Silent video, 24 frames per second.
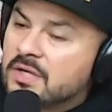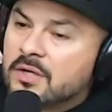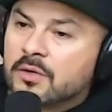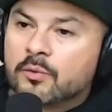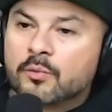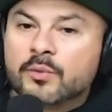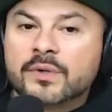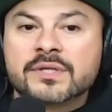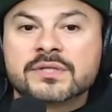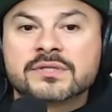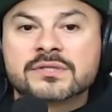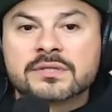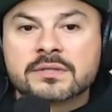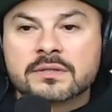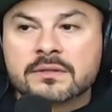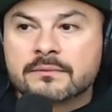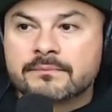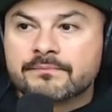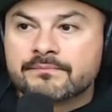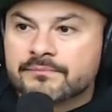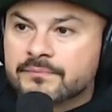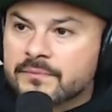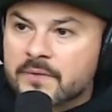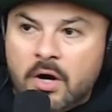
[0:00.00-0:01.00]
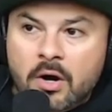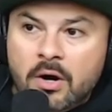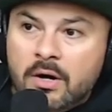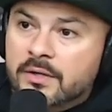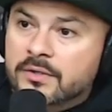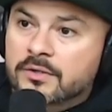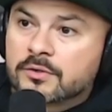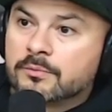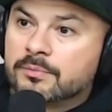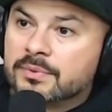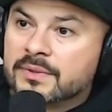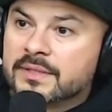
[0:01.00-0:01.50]
which
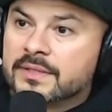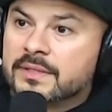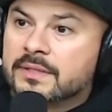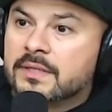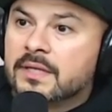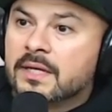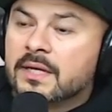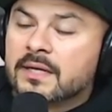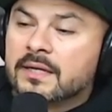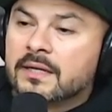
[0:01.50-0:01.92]
arguably